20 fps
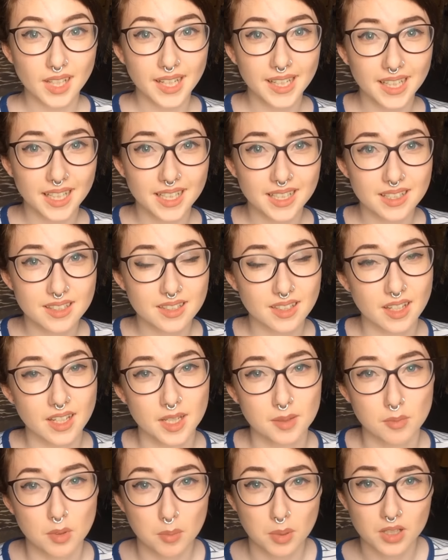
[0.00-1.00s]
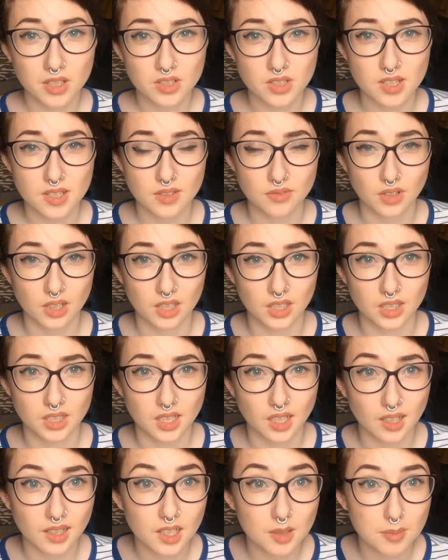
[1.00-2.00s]
Hi guys, apologies if I
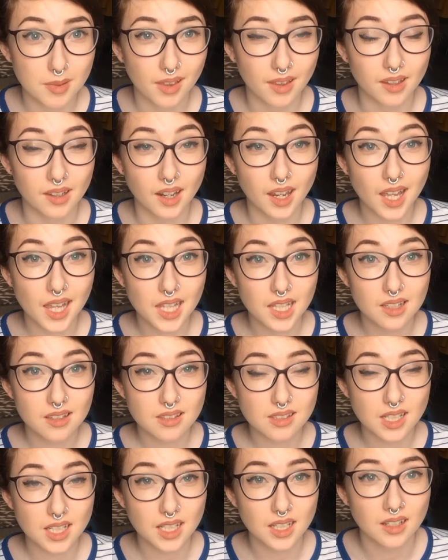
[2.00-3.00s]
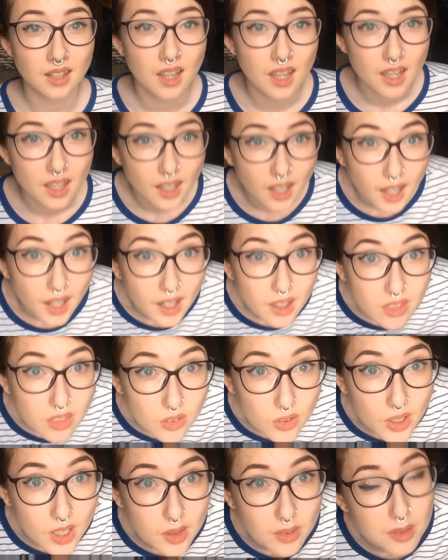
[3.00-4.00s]
look a little bit like an alien today. I
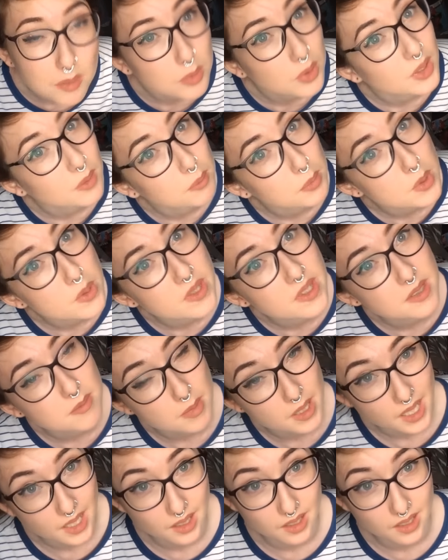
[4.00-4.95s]
thought I would put buns in my